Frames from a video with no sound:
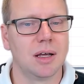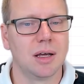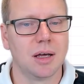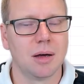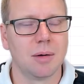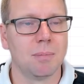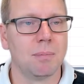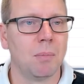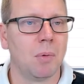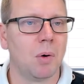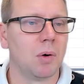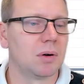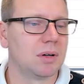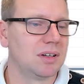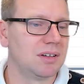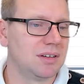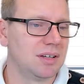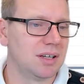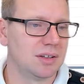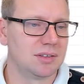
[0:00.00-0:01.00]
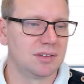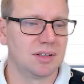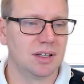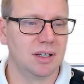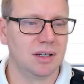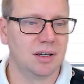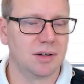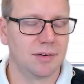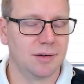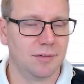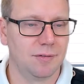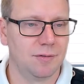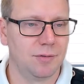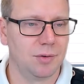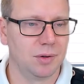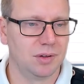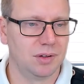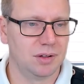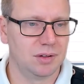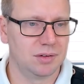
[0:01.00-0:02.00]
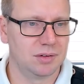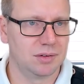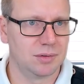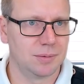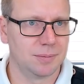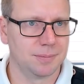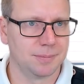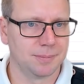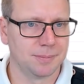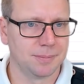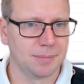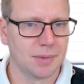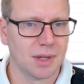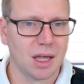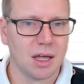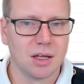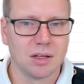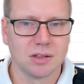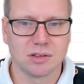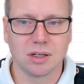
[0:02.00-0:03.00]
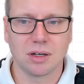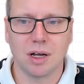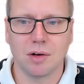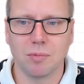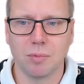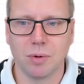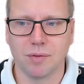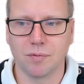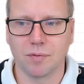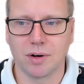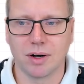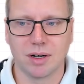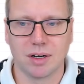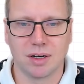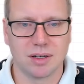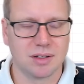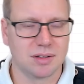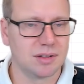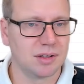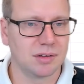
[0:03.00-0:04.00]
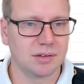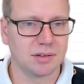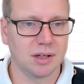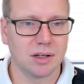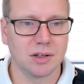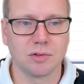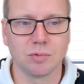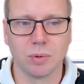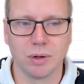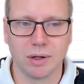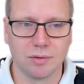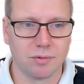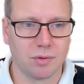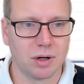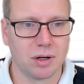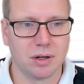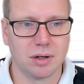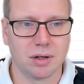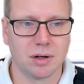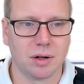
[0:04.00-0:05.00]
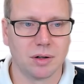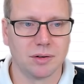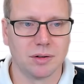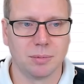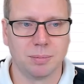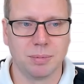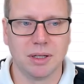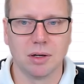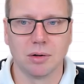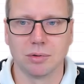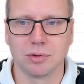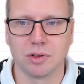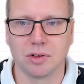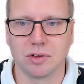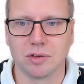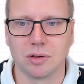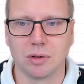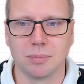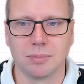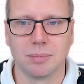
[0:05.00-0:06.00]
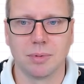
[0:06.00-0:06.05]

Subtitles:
more test data for this. So now we have created a test case. We can run it on the PO system,